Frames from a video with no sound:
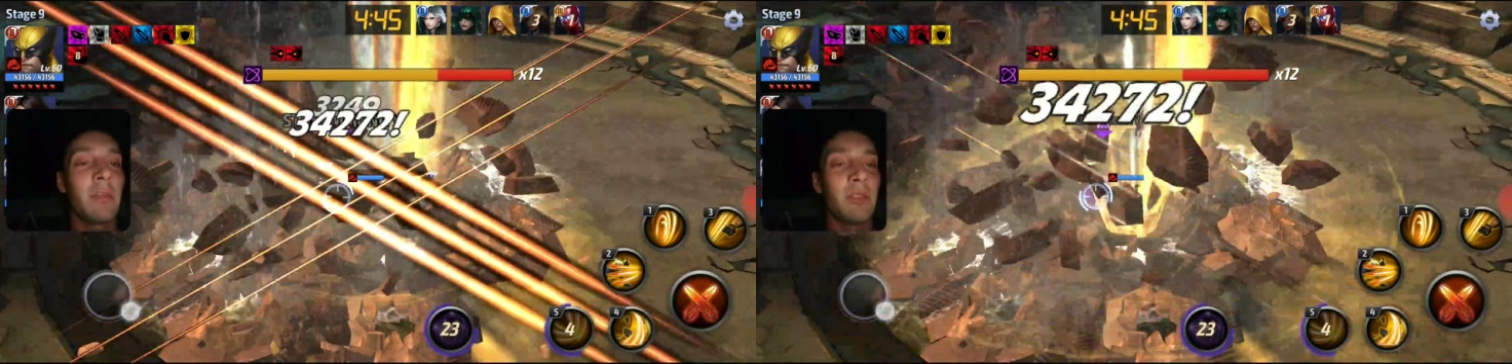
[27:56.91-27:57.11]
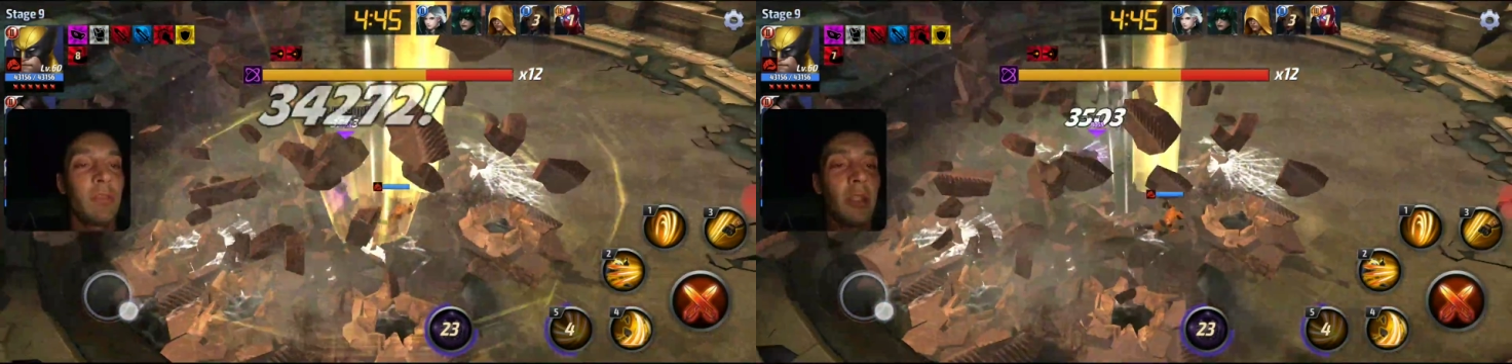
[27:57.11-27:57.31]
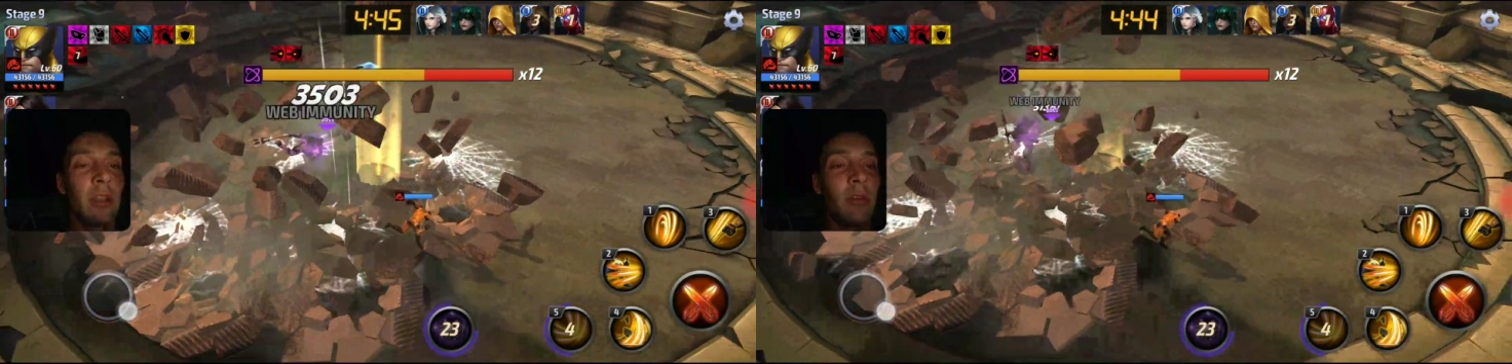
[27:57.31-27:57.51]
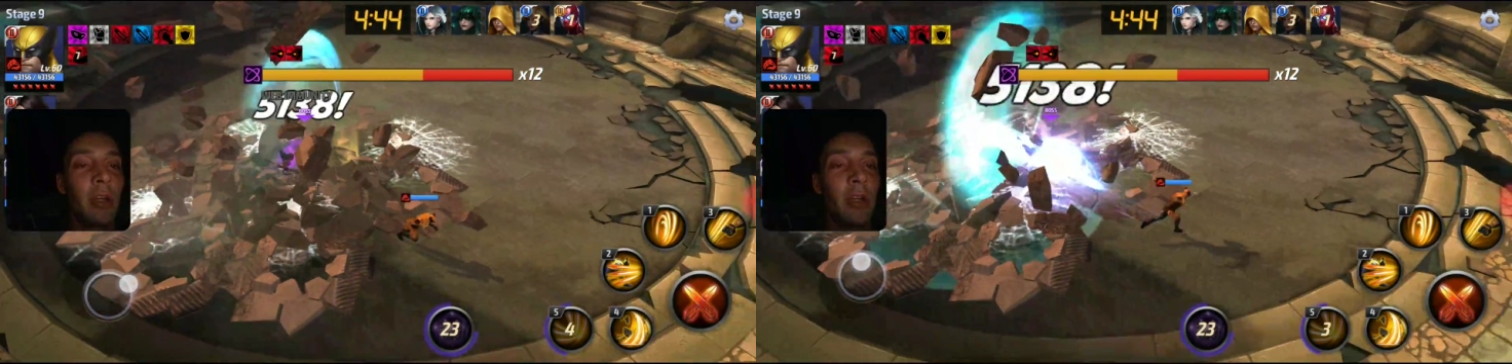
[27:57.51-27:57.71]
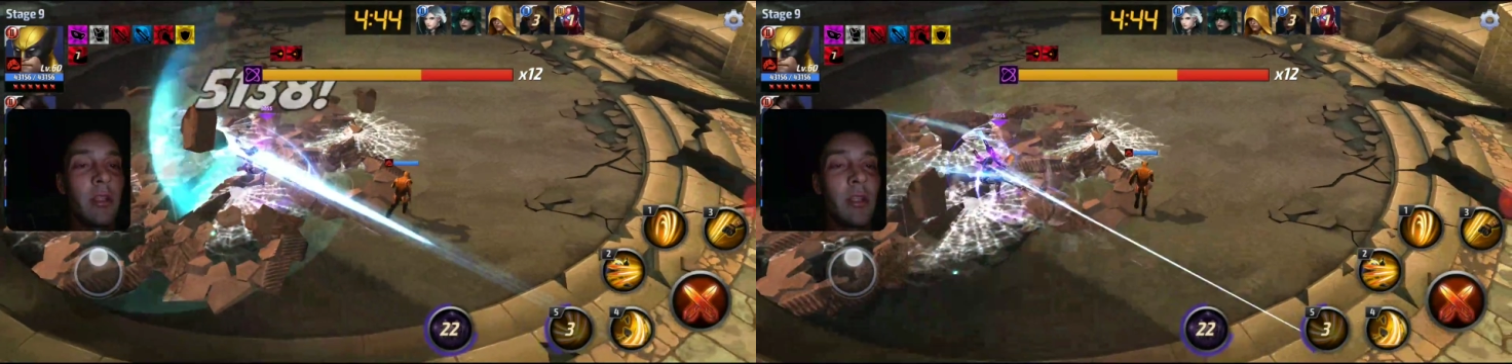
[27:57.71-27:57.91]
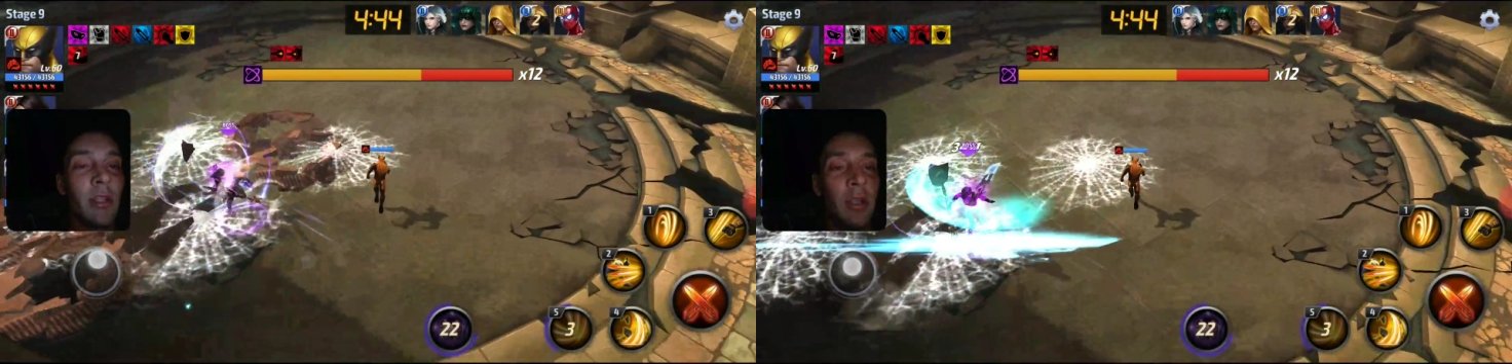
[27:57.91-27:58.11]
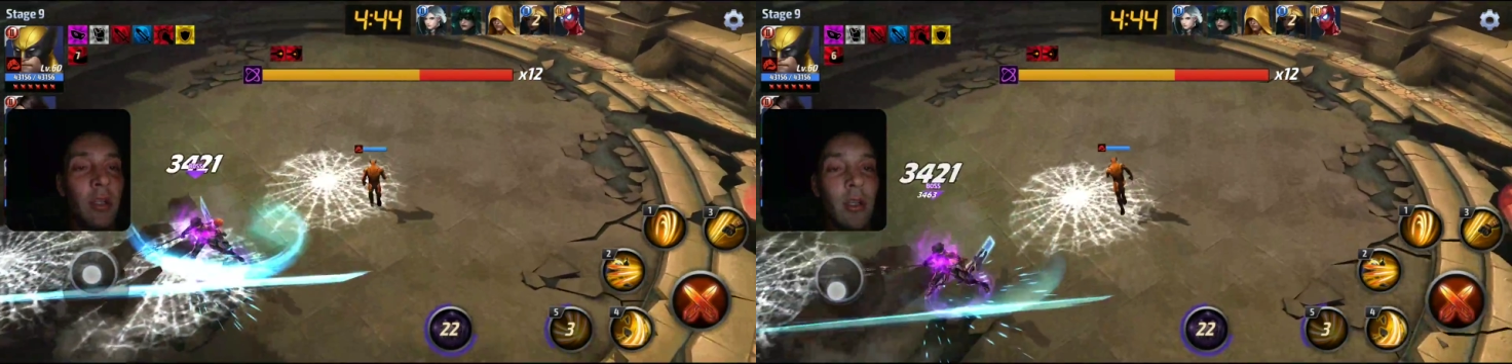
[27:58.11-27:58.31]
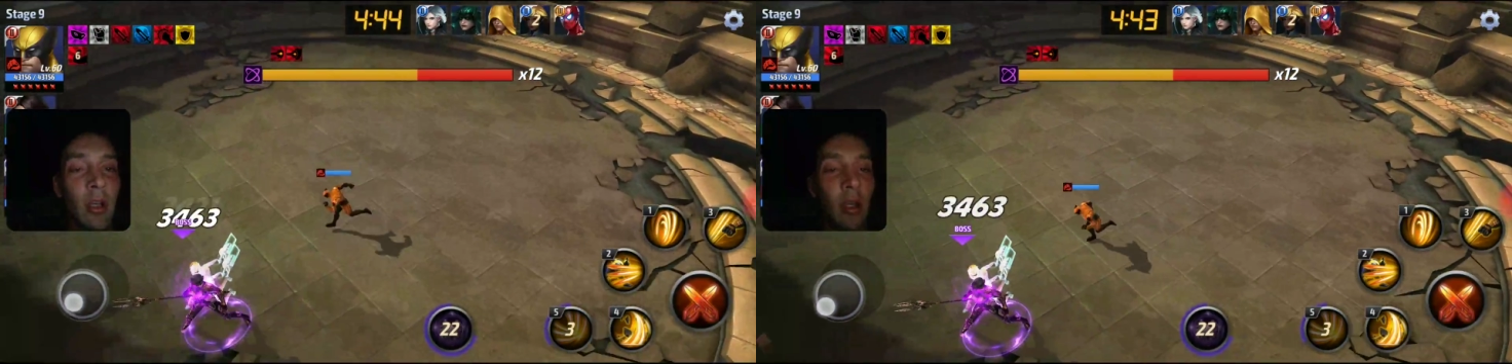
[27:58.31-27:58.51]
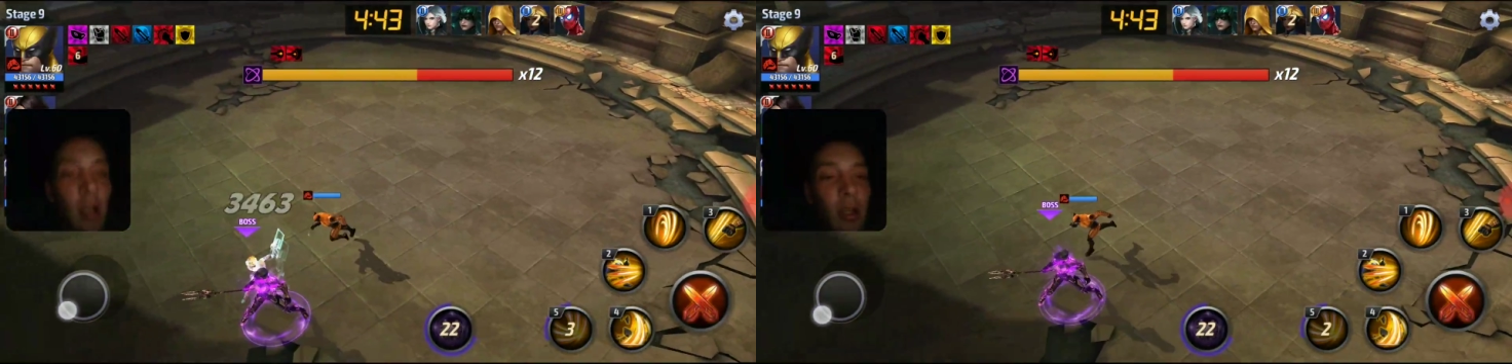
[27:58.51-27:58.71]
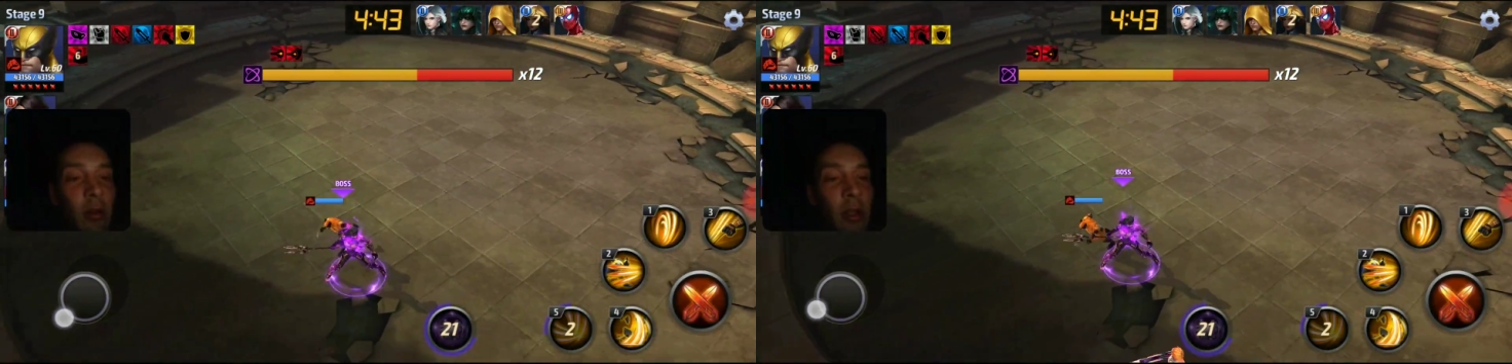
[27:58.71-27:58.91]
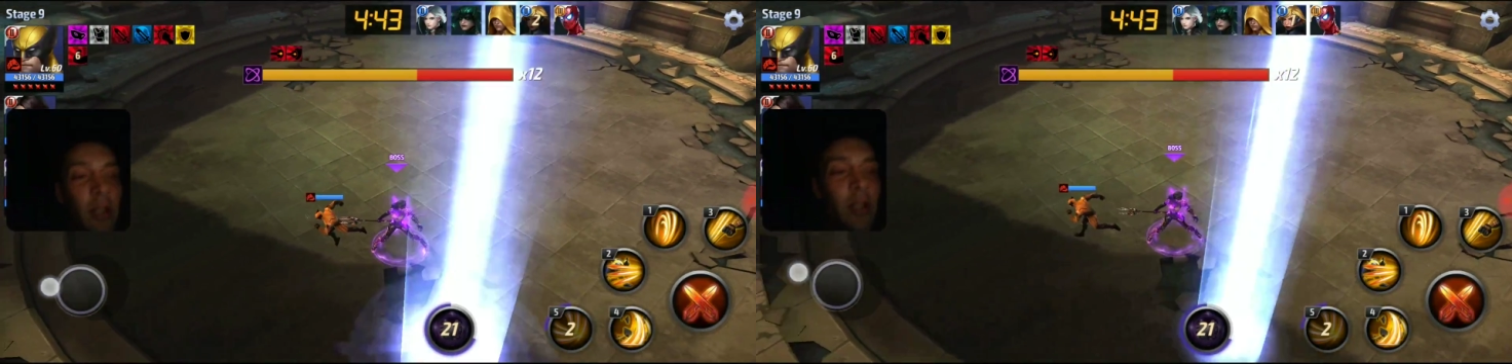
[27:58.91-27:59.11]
what's really going on in there, and